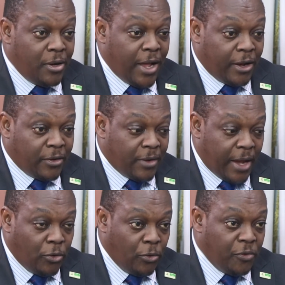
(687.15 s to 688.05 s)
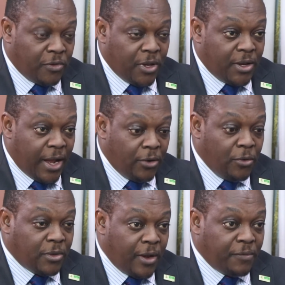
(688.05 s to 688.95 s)
and Ogun State, that
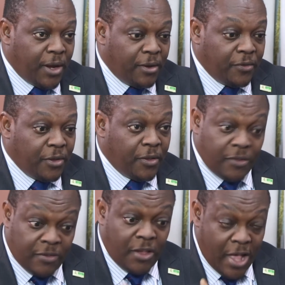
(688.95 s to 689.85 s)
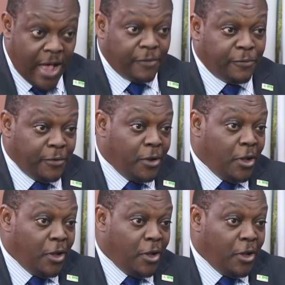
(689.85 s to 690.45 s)
looked after these cases, still have